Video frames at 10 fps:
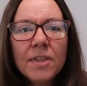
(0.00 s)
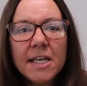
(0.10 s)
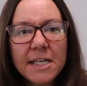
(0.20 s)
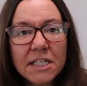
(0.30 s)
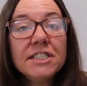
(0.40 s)

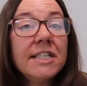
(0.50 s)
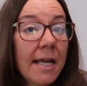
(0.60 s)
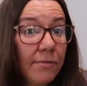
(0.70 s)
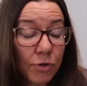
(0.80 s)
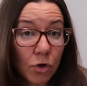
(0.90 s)
he
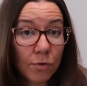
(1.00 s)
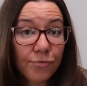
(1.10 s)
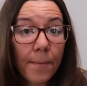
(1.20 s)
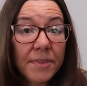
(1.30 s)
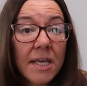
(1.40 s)
saved her
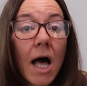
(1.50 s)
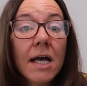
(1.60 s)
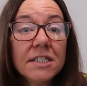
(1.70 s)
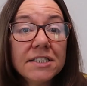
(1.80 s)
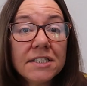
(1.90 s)
from the
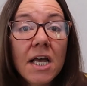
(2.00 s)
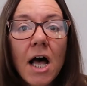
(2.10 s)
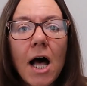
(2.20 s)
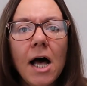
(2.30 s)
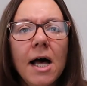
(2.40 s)
ice,
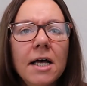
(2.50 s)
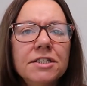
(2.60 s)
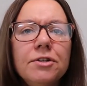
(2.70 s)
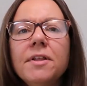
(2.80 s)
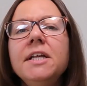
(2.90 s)

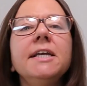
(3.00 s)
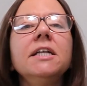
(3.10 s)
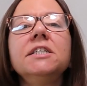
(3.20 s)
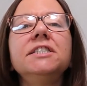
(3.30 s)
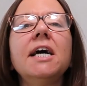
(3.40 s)
so that he
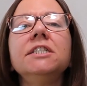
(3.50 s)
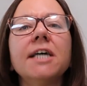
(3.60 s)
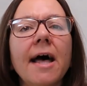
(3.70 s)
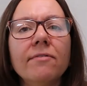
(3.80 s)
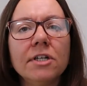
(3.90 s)
can ascend to
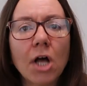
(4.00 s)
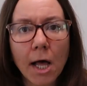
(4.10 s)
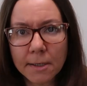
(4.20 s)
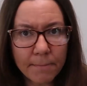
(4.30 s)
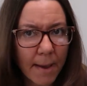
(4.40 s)
heaven
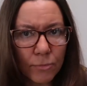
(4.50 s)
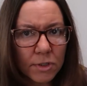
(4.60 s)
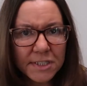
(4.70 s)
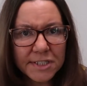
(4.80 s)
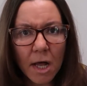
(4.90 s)
on
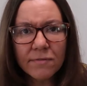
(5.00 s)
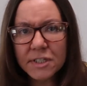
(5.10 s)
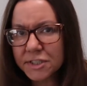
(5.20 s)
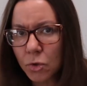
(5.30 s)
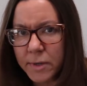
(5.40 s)
memories of
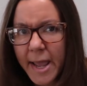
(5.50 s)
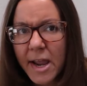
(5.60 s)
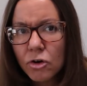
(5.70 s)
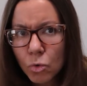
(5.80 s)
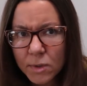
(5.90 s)
his own
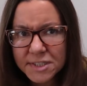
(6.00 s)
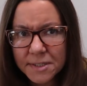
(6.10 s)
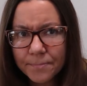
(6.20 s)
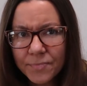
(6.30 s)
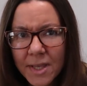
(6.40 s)

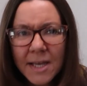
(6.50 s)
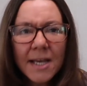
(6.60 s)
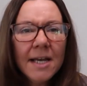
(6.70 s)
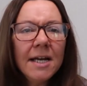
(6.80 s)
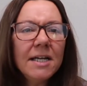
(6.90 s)
heroism.
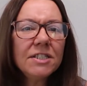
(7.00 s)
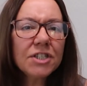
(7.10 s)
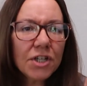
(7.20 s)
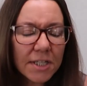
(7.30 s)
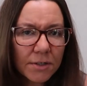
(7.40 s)
It's
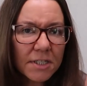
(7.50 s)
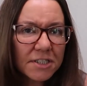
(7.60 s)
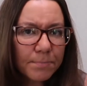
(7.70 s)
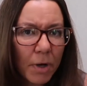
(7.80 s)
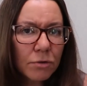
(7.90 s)
clearly
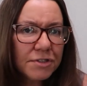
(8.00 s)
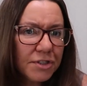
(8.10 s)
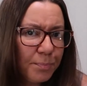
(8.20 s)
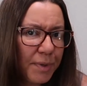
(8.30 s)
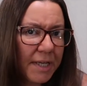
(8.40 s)
supposed
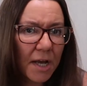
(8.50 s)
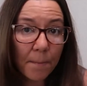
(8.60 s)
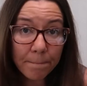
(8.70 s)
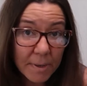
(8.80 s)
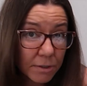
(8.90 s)
to be
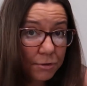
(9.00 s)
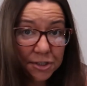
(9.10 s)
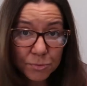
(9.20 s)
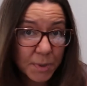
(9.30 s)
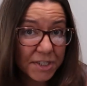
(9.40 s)
a
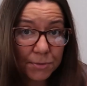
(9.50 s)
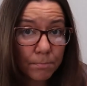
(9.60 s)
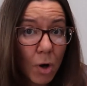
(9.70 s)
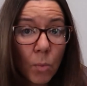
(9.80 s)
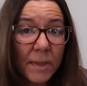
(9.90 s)
bittersweet
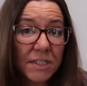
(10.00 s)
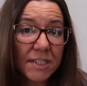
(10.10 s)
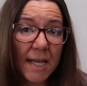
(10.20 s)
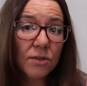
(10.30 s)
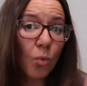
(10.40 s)
moment,
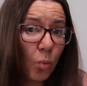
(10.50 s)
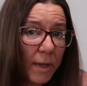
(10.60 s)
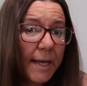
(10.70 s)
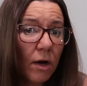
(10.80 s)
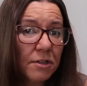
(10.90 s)
and
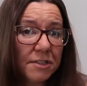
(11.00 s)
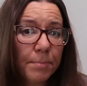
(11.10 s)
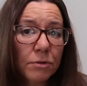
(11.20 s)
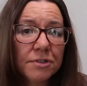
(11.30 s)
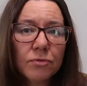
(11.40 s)
we are
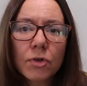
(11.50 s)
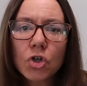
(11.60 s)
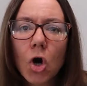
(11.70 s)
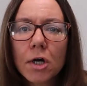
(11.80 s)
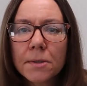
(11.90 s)
supposed to
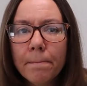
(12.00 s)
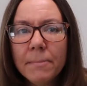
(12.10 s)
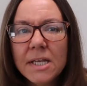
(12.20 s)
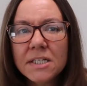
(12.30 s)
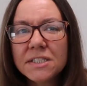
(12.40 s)
regard
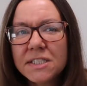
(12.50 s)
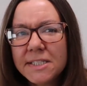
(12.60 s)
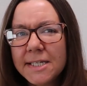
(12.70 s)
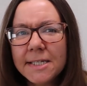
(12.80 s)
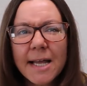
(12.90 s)
Mina's
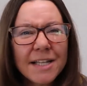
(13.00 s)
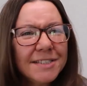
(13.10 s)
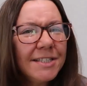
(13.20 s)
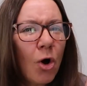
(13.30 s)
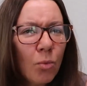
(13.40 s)
deed as
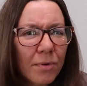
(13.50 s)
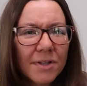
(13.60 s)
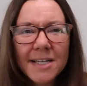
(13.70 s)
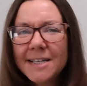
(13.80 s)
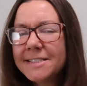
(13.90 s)

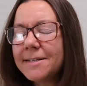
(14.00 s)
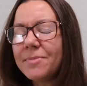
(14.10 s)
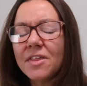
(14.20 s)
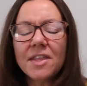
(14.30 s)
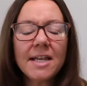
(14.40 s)
noble,
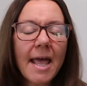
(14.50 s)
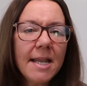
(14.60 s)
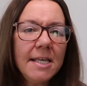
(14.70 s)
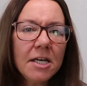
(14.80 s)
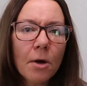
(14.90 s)
something that
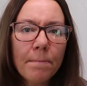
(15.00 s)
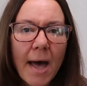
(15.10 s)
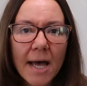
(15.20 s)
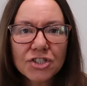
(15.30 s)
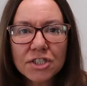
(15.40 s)
any
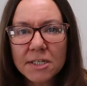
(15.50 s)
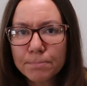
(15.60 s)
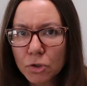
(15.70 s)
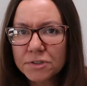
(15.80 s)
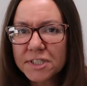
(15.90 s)
compassionate
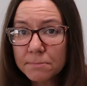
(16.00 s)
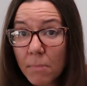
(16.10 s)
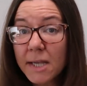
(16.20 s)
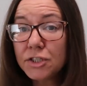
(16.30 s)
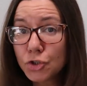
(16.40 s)
person
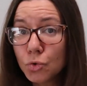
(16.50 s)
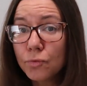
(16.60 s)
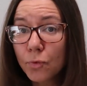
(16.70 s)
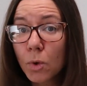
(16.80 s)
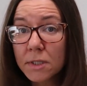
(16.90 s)
might do
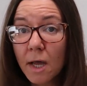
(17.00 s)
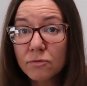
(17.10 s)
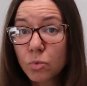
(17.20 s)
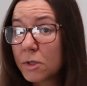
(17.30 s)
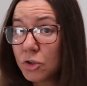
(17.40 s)
for a
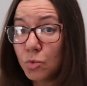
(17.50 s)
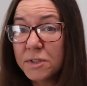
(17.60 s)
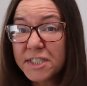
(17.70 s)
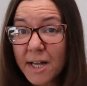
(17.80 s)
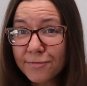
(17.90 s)
loved one who
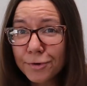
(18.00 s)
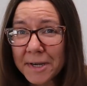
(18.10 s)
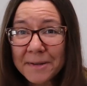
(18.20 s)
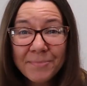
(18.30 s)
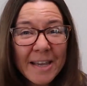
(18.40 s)
was
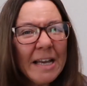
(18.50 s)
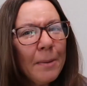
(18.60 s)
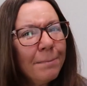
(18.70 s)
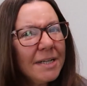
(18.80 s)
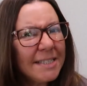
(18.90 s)
suffering.
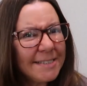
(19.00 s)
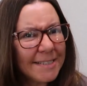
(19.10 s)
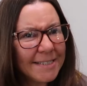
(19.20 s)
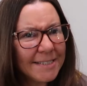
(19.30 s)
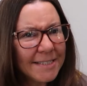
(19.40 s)
But is
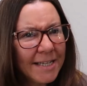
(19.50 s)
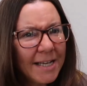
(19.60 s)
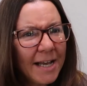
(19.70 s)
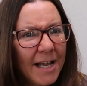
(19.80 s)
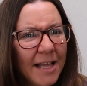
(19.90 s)
it?
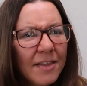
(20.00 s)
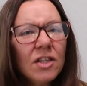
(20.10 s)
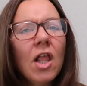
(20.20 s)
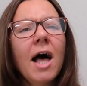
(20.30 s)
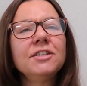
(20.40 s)
The
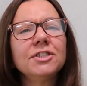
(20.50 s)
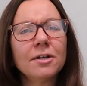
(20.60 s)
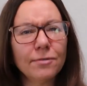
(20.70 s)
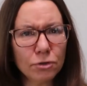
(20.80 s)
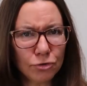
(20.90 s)

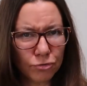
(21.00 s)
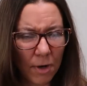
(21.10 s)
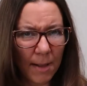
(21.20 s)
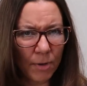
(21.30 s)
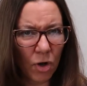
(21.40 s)
logic of her
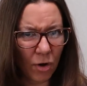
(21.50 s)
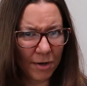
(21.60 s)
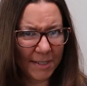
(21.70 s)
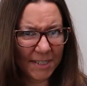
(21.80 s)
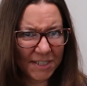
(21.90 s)
trauma
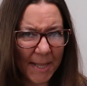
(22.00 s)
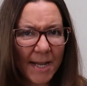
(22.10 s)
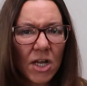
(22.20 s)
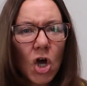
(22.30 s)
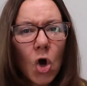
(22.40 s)
arc is
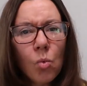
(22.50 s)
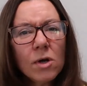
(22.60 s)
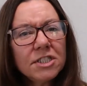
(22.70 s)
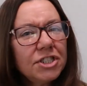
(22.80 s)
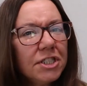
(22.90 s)
that
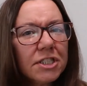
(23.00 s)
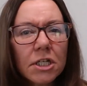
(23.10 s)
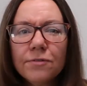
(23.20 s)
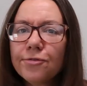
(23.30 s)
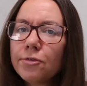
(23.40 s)
once she's
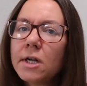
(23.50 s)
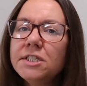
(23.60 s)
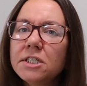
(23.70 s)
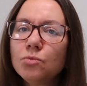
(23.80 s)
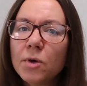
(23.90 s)

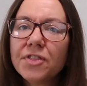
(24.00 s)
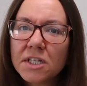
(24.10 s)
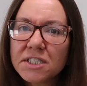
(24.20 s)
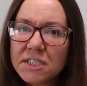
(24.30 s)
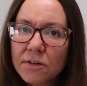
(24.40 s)
confronted with
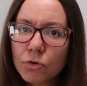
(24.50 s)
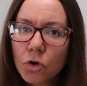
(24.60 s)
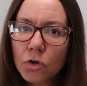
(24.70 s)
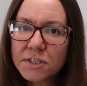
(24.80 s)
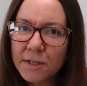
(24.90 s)
this
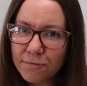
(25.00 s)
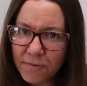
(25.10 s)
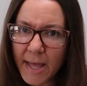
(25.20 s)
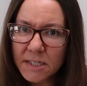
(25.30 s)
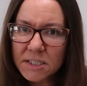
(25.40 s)
difficult
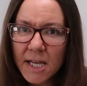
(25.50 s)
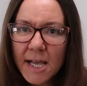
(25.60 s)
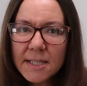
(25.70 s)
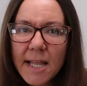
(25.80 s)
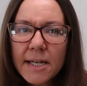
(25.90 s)
event,
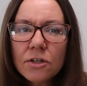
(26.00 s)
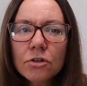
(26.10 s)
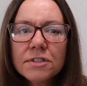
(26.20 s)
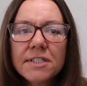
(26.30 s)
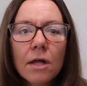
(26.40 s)
letting
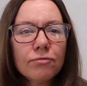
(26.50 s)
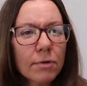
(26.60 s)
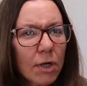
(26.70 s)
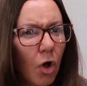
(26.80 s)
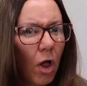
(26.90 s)
herself
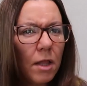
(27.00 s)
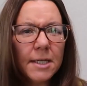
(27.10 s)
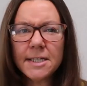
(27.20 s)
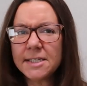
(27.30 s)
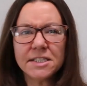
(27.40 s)
recall
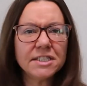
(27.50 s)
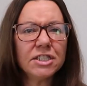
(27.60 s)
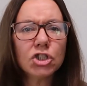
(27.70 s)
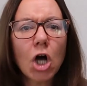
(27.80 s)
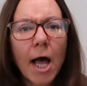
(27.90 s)
it in its
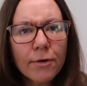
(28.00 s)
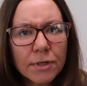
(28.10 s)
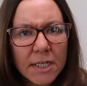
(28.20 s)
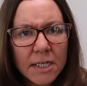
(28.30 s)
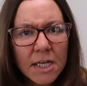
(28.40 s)

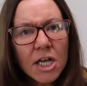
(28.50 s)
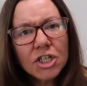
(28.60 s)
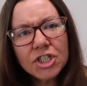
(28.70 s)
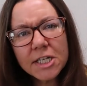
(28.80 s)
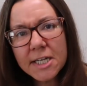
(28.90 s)
entirety,
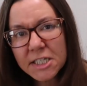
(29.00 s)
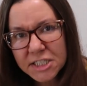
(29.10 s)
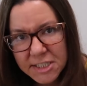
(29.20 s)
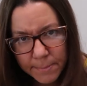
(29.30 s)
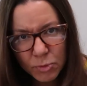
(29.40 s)
she can
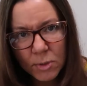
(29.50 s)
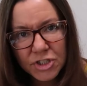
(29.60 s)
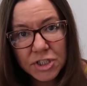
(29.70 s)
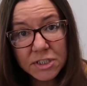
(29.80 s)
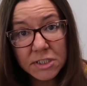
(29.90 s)
accept what
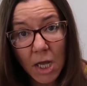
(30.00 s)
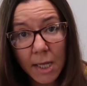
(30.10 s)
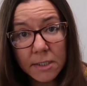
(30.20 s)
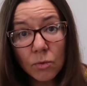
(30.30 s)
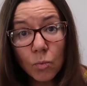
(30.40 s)
she's
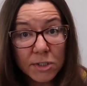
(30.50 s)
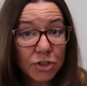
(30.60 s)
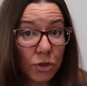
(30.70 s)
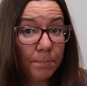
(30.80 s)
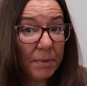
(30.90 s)
done, which
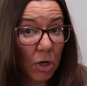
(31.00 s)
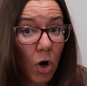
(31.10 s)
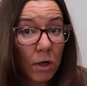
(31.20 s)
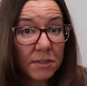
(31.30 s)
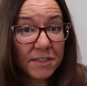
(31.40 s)
shouldn't be
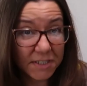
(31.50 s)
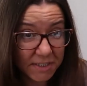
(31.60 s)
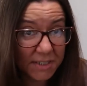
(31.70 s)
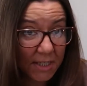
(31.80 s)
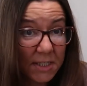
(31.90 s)
hard
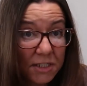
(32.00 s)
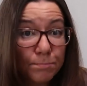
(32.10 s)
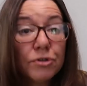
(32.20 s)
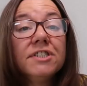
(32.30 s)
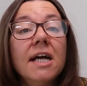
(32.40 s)
since it is
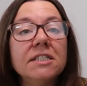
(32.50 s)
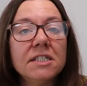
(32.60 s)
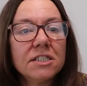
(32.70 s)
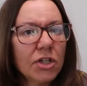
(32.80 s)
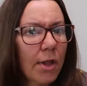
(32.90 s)

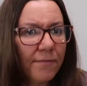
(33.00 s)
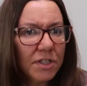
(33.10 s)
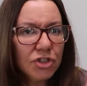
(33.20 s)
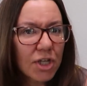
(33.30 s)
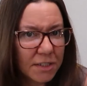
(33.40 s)
presented as a
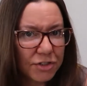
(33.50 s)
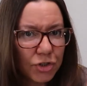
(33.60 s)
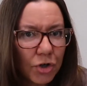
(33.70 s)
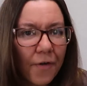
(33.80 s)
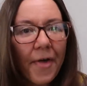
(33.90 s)
loving
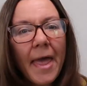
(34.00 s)
gesture,